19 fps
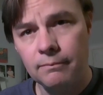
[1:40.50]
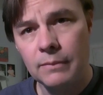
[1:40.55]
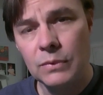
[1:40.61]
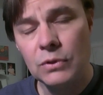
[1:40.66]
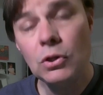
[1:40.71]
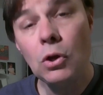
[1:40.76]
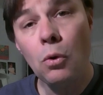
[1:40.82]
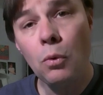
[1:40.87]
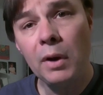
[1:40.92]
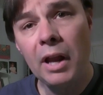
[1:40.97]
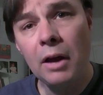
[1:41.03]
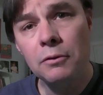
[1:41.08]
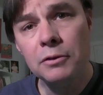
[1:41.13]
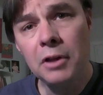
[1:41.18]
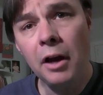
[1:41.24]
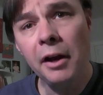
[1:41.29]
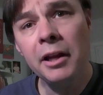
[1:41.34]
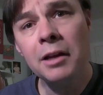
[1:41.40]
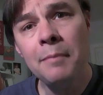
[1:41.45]
So when I was
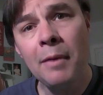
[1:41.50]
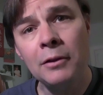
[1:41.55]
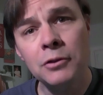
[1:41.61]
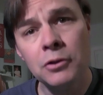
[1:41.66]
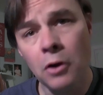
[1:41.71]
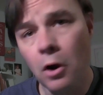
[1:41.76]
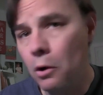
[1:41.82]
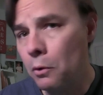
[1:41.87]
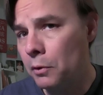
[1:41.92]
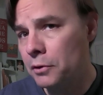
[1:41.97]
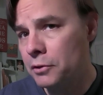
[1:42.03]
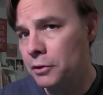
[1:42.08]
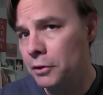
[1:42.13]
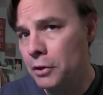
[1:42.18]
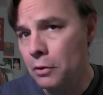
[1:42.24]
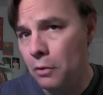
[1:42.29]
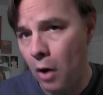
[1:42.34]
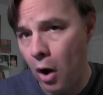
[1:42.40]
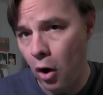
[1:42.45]
talking about Star Wars: A
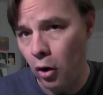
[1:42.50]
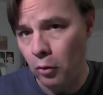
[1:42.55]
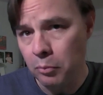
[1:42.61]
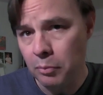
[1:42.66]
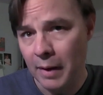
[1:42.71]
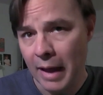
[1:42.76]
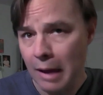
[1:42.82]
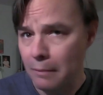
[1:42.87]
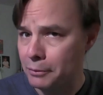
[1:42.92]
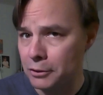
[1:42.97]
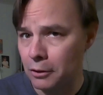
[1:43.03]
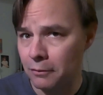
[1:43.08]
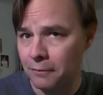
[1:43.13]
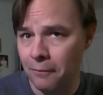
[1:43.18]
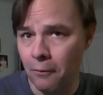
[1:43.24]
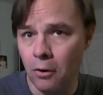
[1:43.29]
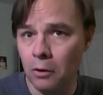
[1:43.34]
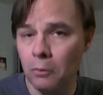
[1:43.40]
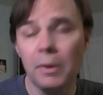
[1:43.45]
New Hope,
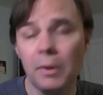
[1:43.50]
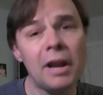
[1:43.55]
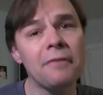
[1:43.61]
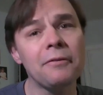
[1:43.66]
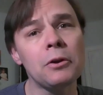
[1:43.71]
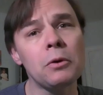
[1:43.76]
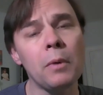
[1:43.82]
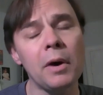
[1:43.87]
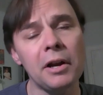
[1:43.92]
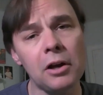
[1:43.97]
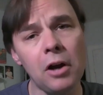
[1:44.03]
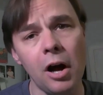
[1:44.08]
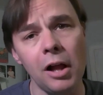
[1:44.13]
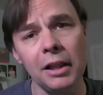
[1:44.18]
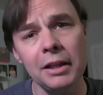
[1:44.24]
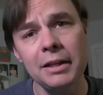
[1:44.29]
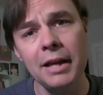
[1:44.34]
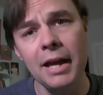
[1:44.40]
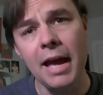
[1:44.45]
Episode 4, whatever you want to
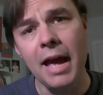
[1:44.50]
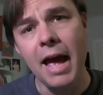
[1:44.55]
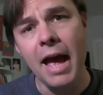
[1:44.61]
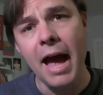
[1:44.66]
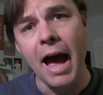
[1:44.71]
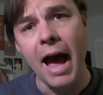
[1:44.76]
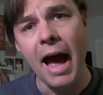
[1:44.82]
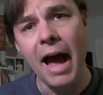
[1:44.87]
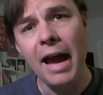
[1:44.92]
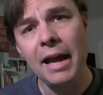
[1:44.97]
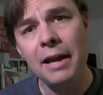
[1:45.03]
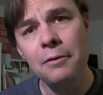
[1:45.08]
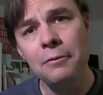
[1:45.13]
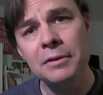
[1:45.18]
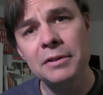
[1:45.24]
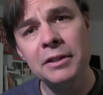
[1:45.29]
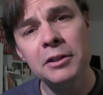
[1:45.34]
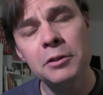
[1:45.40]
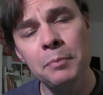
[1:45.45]
call it, I
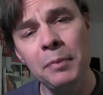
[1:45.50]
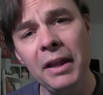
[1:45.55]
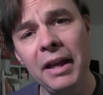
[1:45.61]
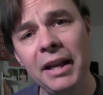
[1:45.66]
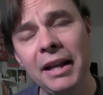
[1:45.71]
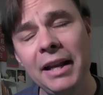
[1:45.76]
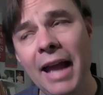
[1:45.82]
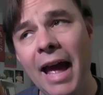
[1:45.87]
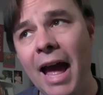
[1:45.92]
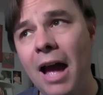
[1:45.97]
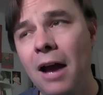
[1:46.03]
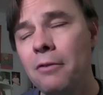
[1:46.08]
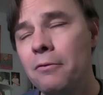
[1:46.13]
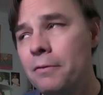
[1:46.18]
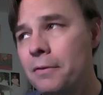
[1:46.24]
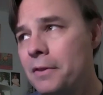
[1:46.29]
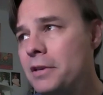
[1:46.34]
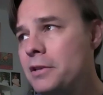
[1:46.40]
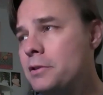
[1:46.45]
was explaining how
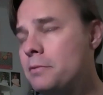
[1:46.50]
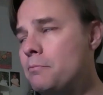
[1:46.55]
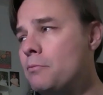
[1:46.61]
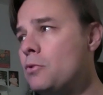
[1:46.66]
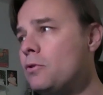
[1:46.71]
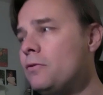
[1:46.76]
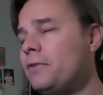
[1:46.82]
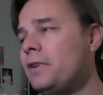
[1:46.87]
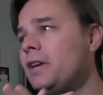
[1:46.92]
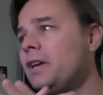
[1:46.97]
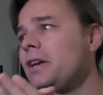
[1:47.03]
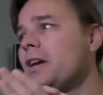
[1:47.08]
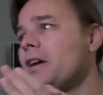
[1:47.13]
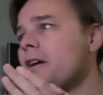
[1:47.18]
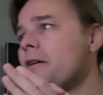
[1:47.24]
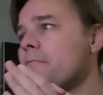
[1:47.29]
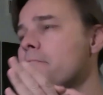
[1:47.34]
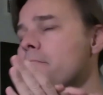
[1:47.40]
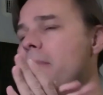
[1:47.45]
this movie
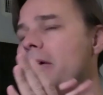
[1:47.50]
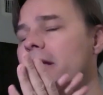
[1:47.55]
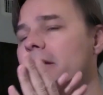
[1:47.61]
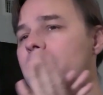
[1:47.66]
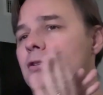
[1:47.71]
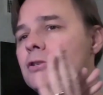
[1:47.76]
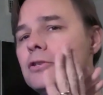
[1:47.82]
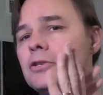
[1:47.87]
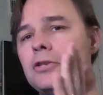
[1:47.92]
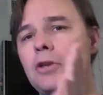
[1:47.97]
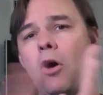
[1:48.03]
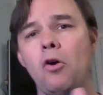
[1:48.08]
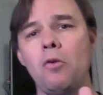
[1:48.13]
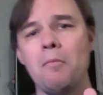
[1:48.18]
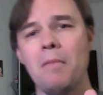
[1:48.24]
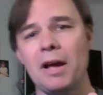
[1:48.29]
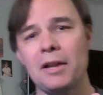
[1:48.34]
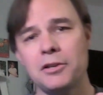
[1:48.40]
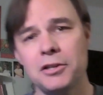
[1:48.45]
meant so
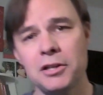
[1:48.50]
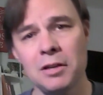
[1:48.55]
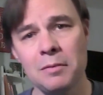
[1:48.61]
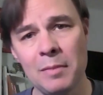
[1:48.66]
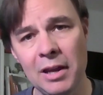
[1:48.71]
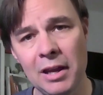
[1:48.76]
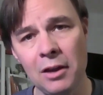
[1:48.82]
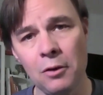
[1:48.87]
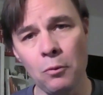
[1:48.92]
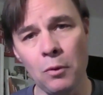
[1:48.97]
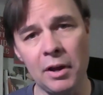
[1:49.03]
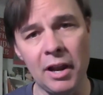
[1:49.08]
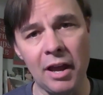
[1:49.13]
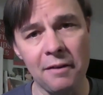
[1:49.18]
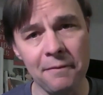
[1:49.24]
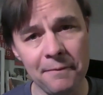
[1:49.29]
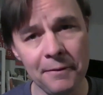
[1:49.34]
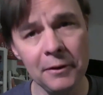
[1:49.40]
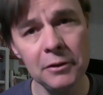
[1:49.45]
much to me when
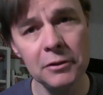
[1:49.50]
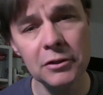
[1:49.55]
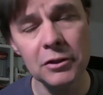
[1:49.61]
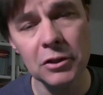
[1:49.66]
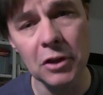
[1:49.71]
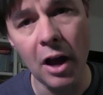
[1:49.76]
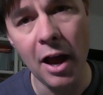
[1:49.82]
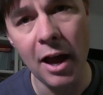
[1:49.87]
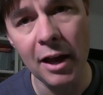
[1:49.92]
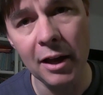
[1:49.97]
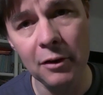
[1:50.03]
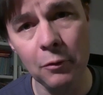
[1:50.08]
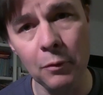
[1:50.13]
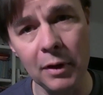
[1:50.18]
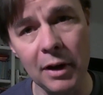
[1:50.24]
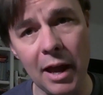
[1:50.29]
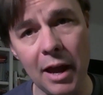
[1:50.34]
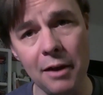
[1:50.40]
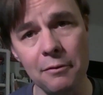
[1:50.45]
I first saw it
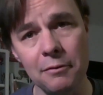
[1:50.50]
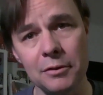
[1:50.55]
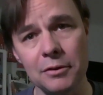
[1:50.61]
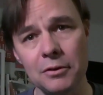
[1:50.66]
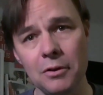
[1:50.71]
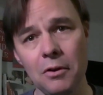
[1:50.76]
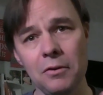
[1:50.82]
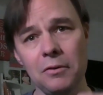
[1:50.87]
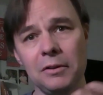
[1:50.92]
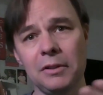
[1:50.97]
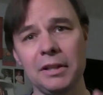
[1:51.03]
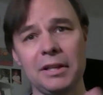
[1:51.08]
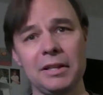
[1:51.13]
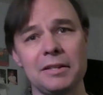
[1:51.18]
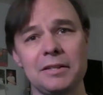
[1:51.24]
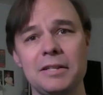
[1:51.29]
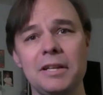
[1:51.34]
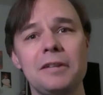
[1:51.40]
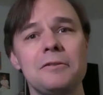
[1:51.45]
when I was
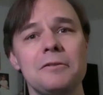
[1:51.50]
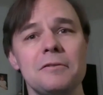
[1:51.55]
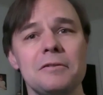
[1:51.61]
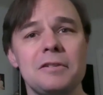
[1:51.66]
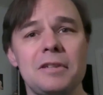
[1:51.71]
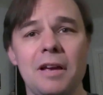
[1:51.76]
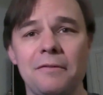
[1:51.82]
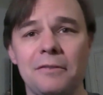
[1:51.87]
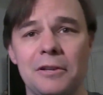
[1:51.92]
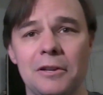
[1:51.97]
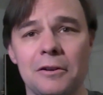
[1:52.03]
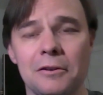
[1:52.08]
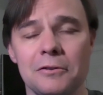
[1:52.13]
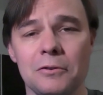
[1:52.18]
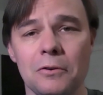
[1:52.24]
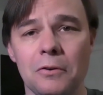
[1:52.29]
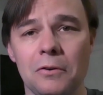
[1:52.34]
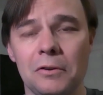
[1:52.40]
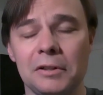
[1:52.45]
only 6 or 7
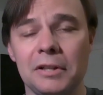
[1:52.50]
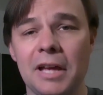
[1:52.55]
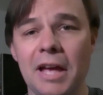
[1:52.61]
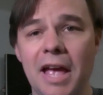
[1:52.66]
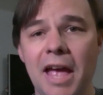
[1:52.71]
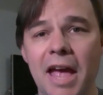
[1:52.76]
years old.